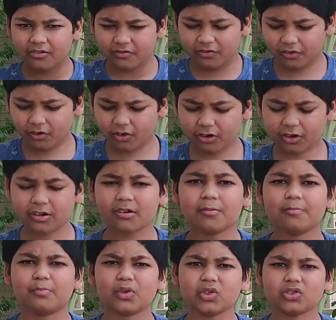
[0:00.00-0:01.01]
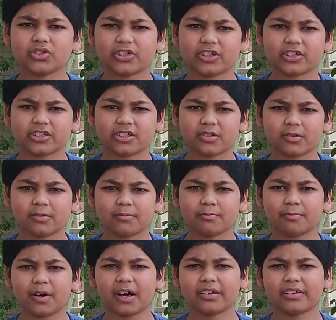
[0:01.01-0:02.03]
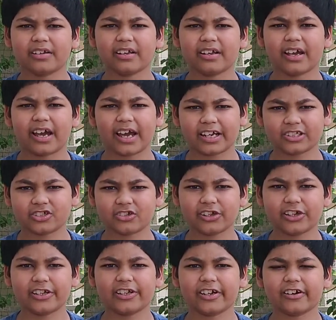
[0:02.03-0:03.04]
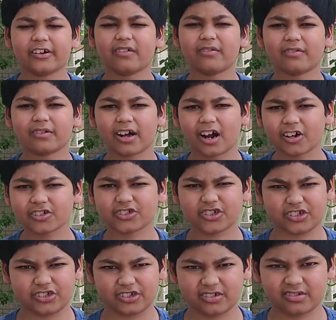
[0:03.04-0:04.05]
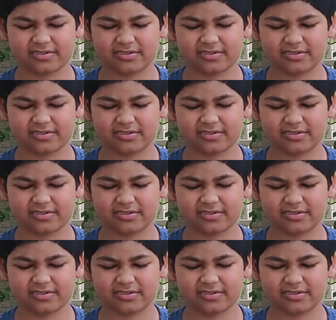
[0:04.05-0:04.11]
4 boosters, but actually they are larger.